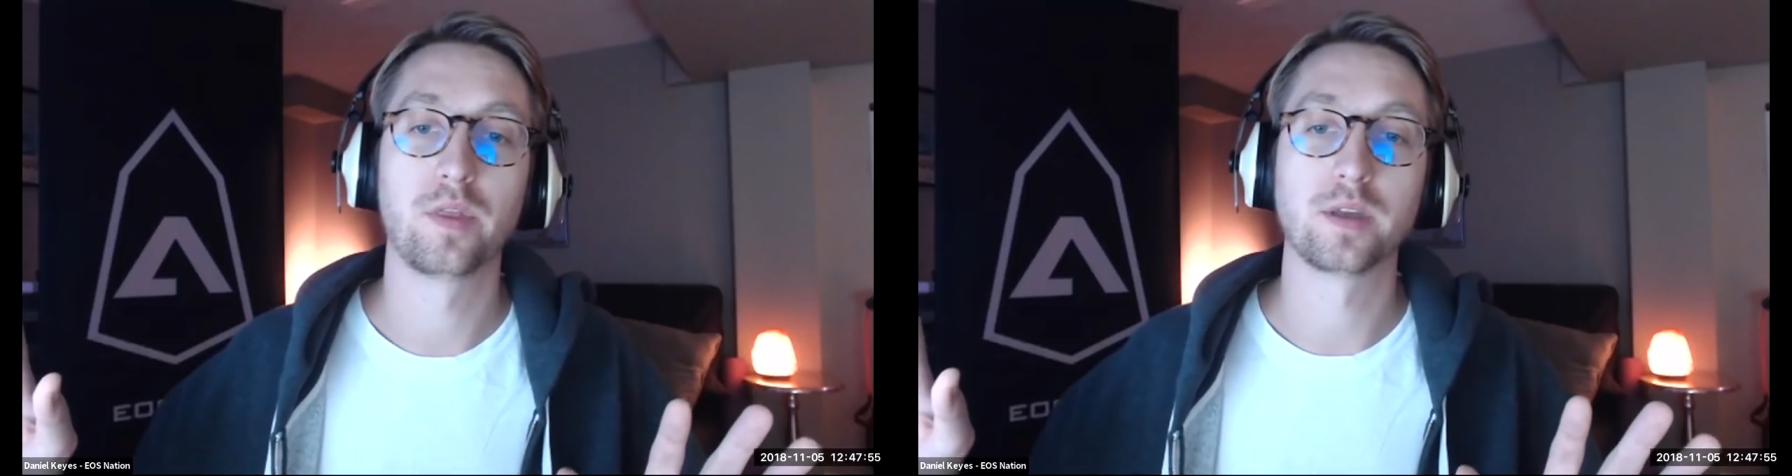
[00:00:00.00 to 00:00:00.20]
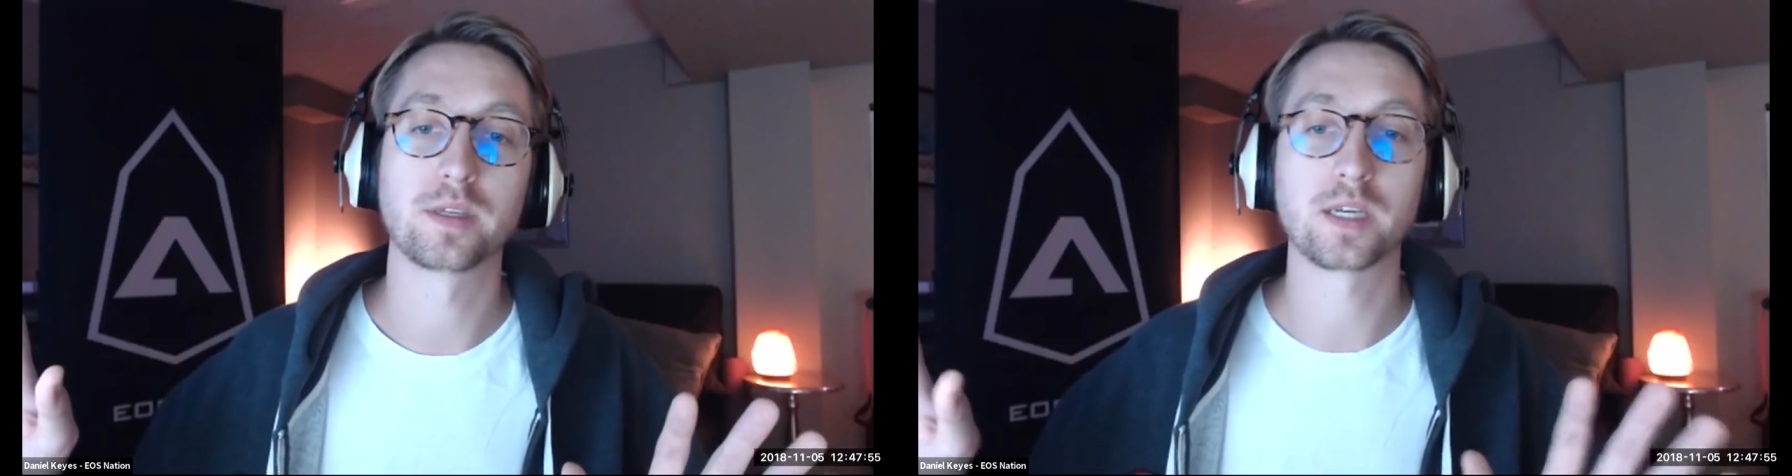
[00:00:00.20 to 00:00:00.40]

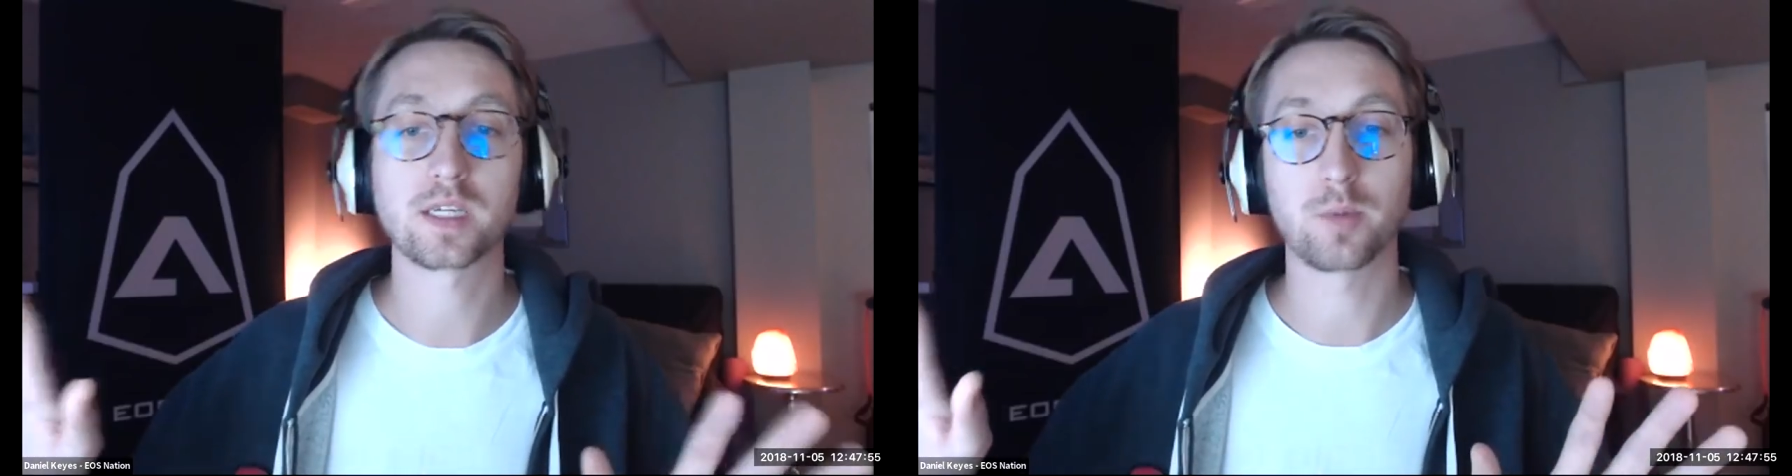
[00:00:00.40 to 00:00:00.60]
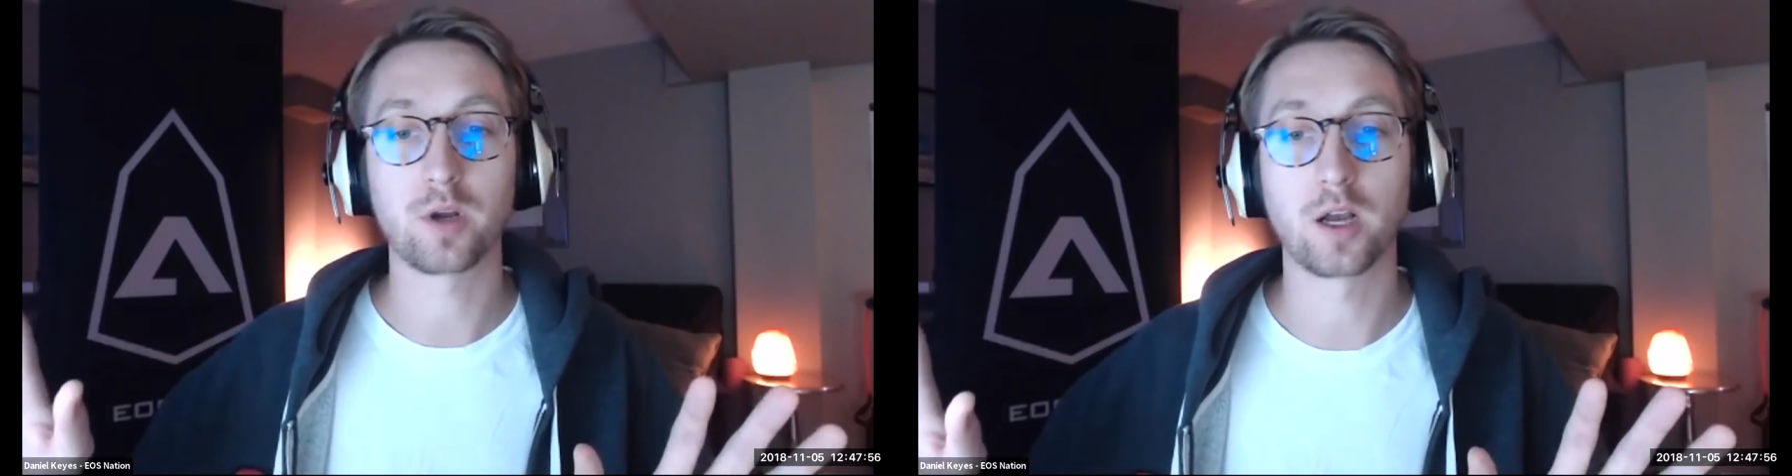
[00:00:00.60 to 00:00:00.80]
the
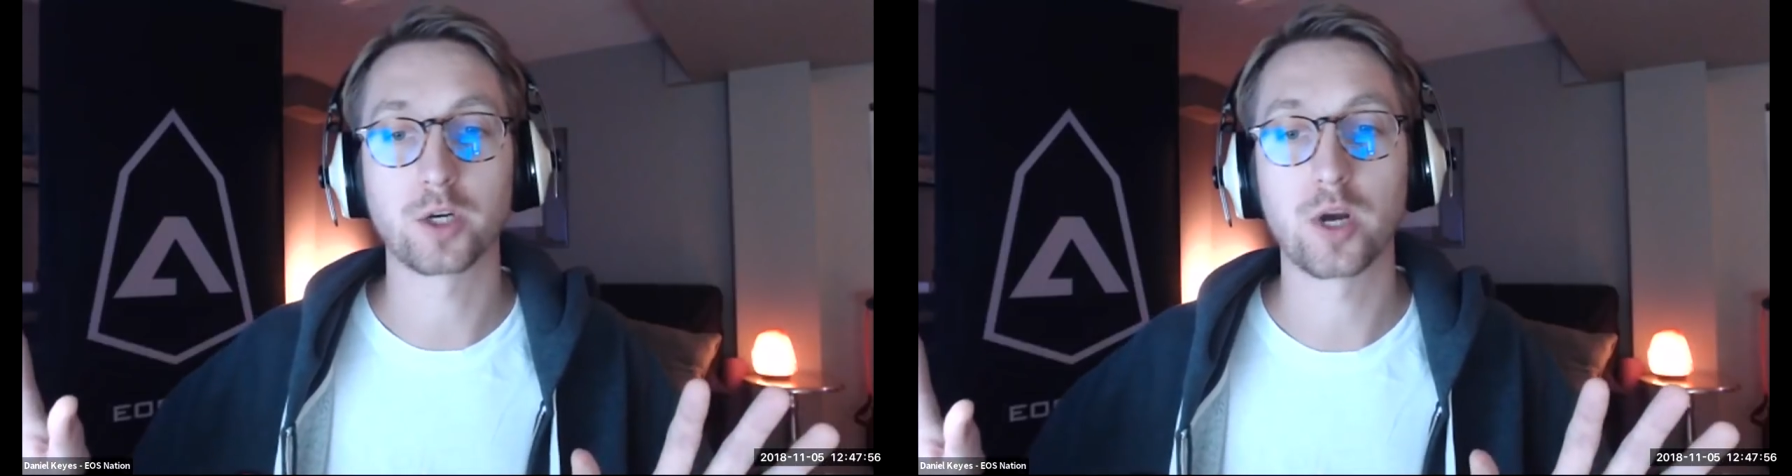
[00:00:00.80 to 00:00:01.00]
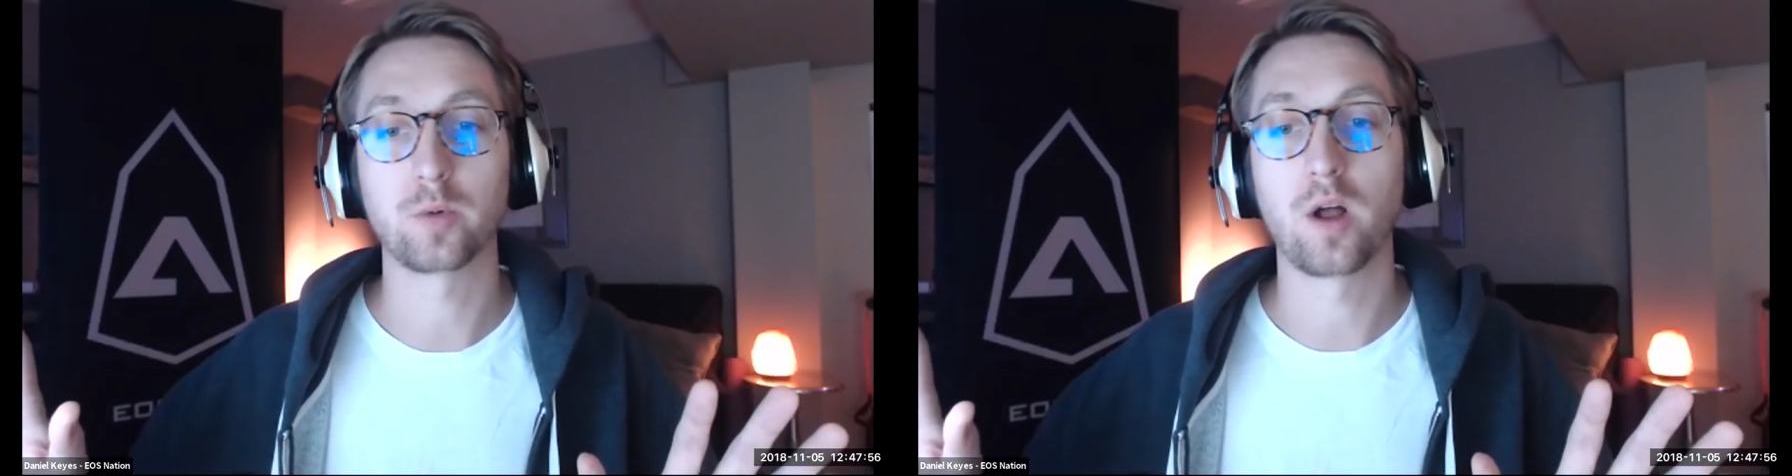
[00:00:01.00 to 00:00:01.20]
system
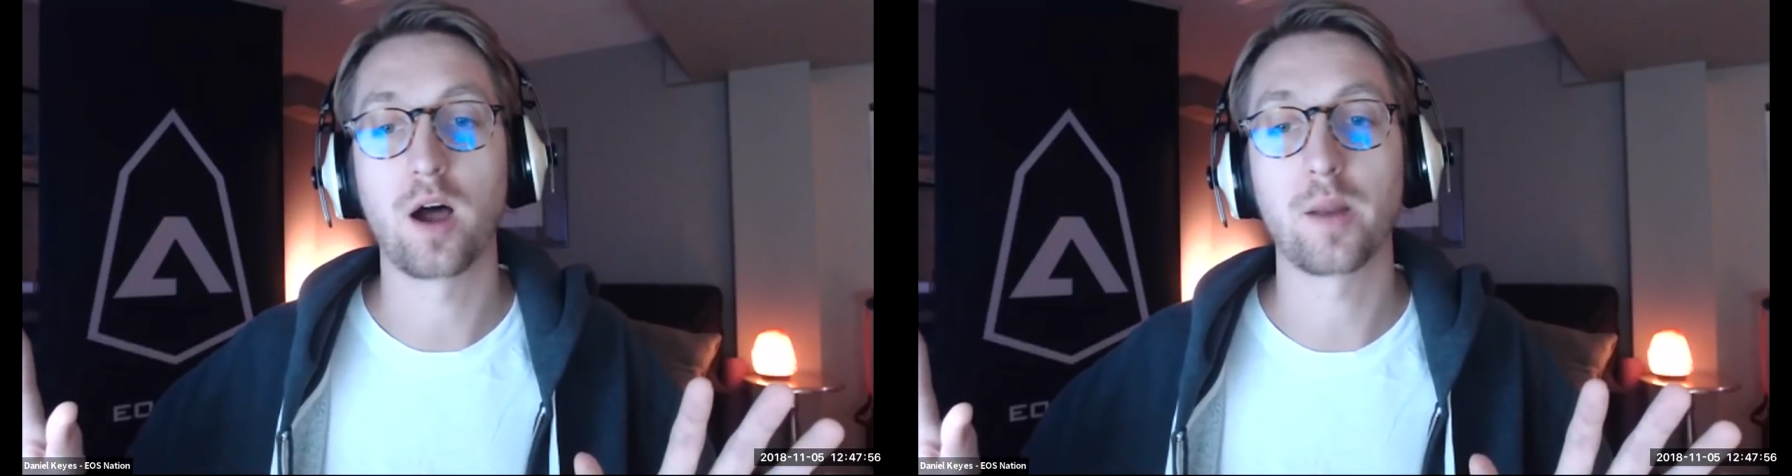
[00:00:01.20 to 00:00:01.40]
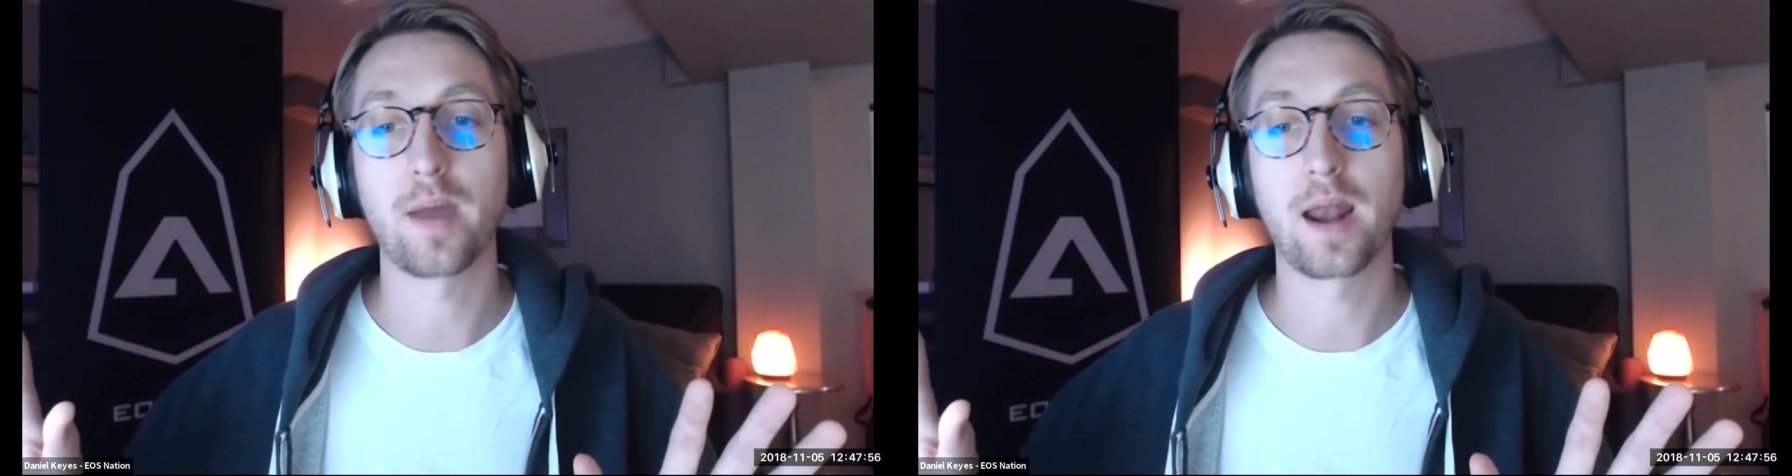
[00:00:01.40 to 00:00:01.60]
contract will
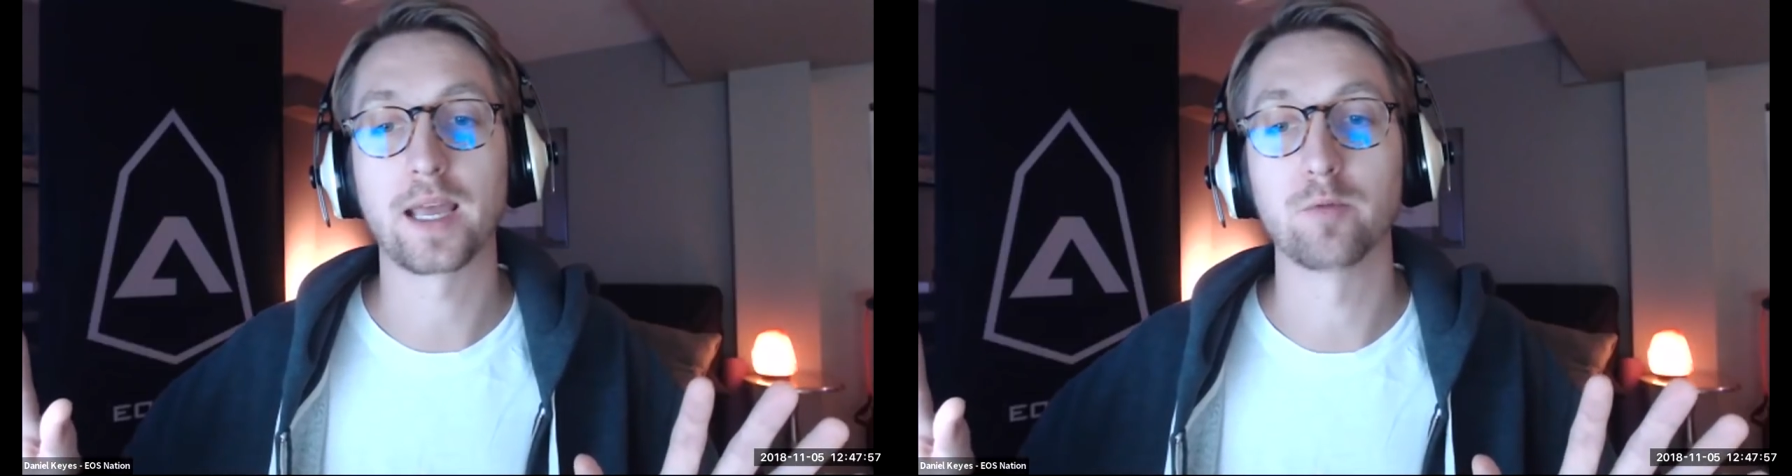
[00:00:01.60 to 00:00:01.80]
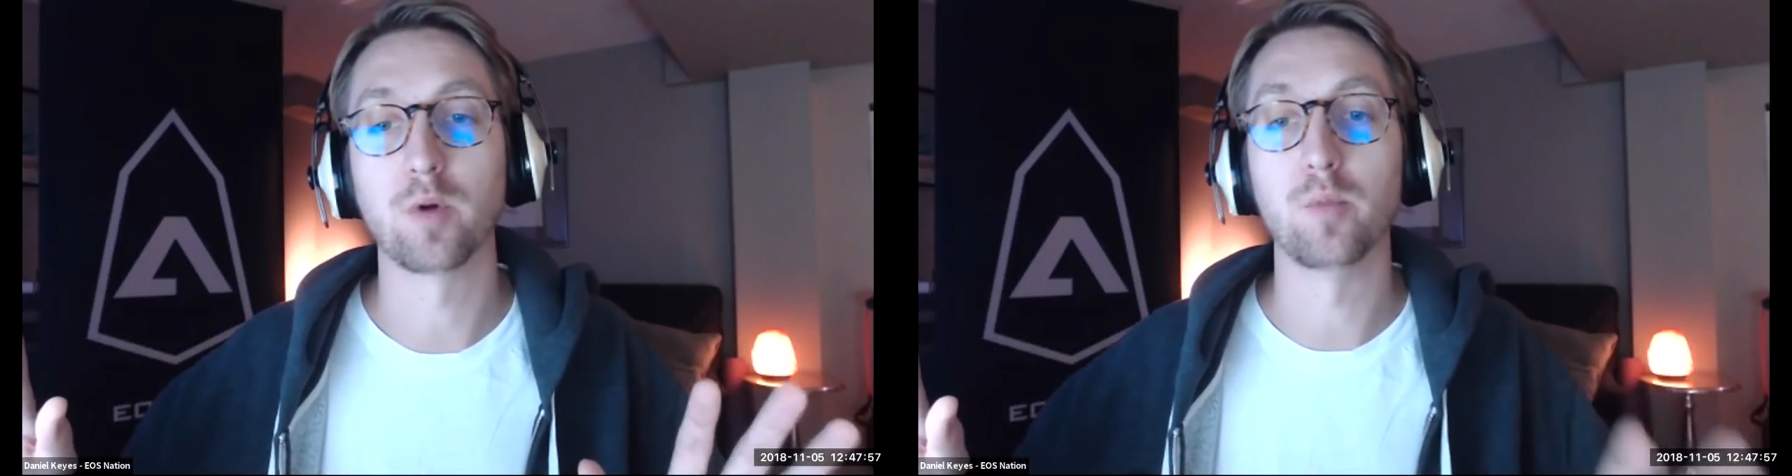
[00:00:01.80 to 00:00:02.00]

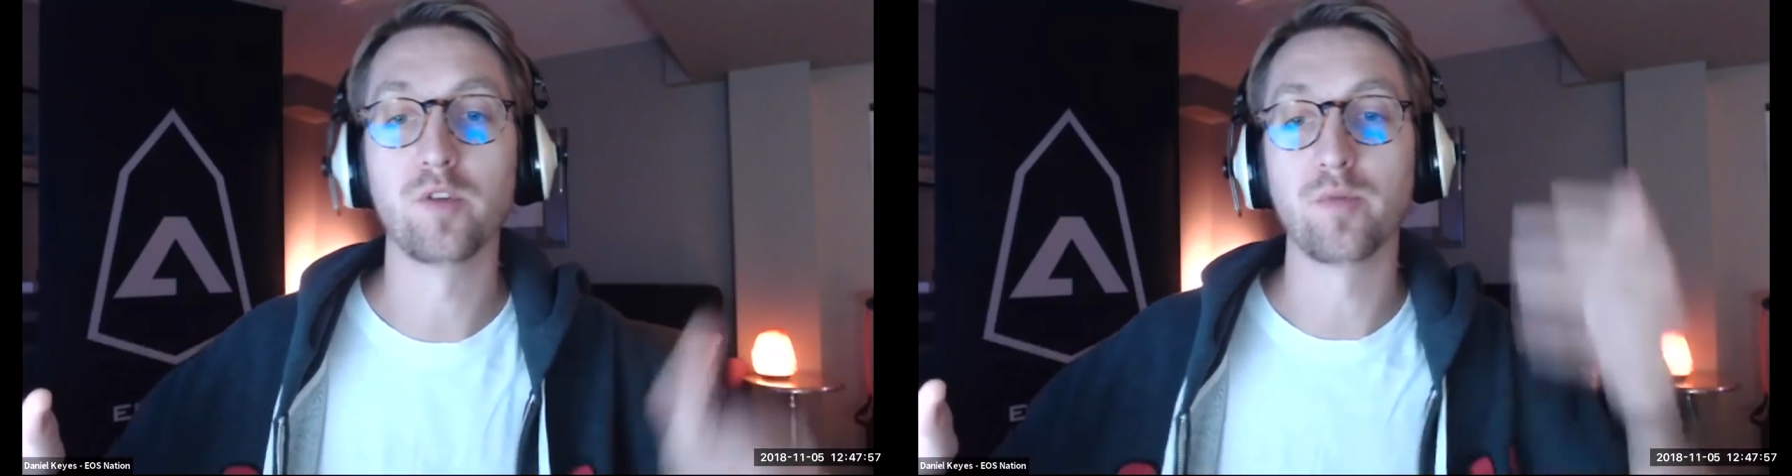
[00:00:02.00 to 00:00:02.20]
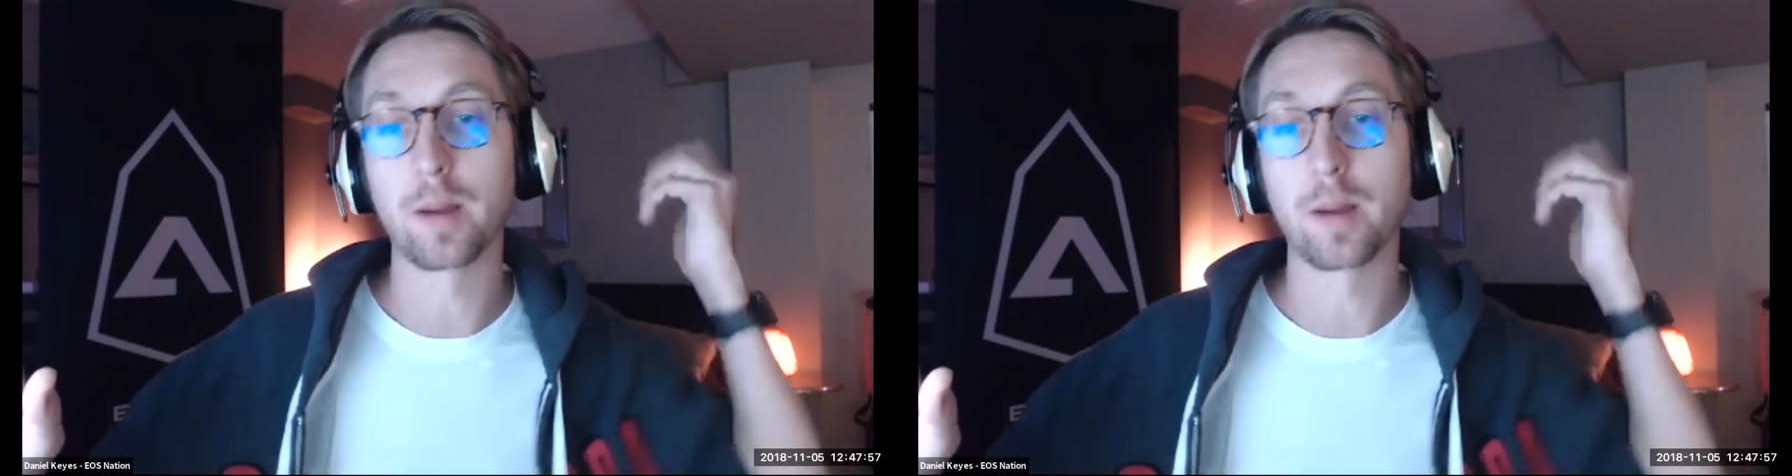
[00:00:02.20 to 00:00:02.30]
automatically remove